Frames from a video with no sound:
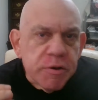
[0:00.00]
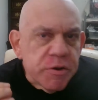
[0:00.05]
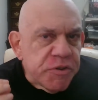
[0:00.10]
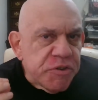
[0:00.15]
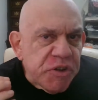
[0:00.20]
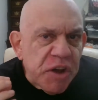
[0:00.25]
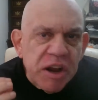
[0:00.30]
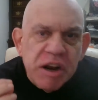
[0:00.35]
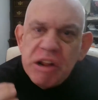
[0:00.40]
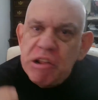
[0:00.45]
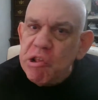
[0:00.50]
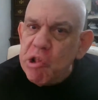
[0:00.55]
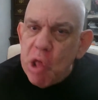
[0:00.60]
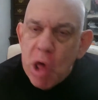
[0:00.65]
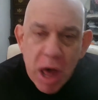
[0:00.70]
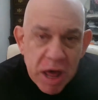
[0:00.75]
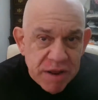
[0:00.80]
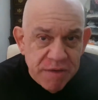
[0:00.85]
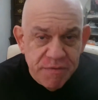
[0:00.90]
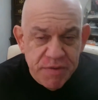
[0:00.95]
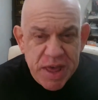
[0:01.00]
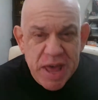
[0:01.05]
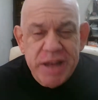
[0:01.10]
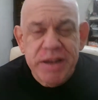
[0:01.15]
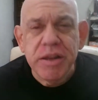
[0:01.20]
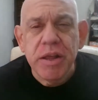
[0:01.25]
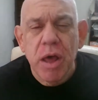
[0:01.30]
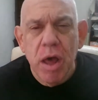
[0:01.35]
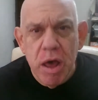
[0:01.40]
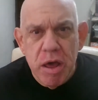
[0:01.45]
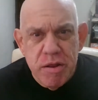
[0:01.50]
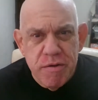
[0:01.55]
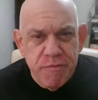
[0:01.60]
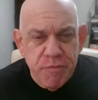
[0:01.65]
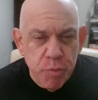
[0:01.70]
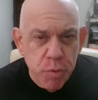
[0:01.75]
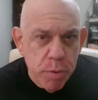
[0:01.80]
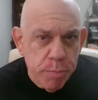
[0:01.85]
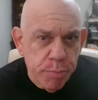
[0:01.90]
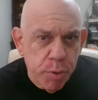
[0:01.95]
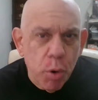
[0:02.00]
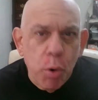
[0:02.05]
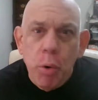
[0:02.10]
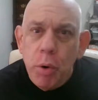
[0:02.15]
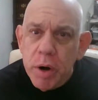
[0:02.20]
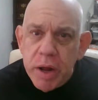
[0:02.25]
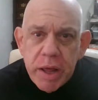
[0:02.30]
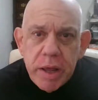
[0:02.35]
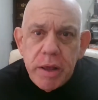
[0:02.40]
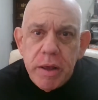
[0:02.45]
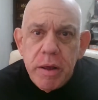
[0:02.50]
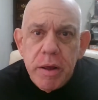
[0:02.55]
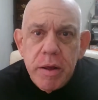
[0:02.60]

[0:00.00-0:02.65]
Done a lot of that kind of reporting